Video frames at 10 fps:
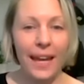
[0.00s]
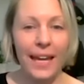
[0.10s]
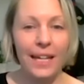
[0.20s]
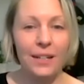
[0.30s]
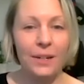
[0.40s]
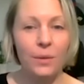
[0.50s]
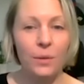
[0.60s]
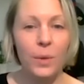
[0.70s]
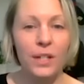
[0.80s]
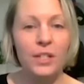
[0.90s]
And
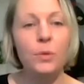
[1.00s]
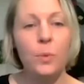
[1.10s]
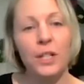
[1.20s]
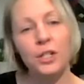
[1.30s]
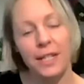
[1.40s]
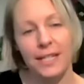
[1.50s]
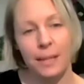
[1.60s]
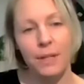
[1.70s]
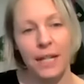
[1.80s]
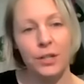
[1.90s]
what do you wish that
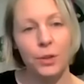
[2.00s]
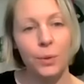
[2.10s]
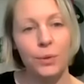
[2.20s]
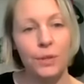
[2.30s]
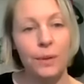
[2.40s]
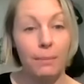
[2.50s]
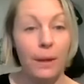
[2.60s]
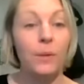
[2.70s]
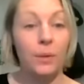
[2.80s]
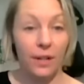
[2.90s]
someone had told you
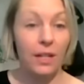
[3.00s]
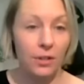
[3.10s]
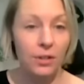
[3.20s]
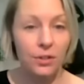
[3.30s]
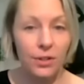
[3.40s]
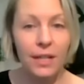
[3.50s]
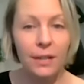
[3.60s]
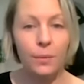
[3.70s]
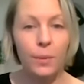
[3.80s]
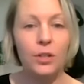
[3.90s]
about your industry
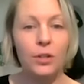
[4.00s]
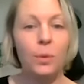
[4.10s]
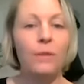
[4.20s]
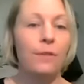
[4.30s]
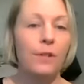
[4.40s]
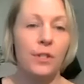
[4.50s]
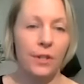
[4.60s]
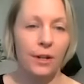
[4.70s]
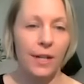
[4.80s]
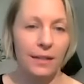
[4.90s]
when you were first
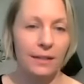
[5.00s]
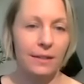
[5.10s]
starting?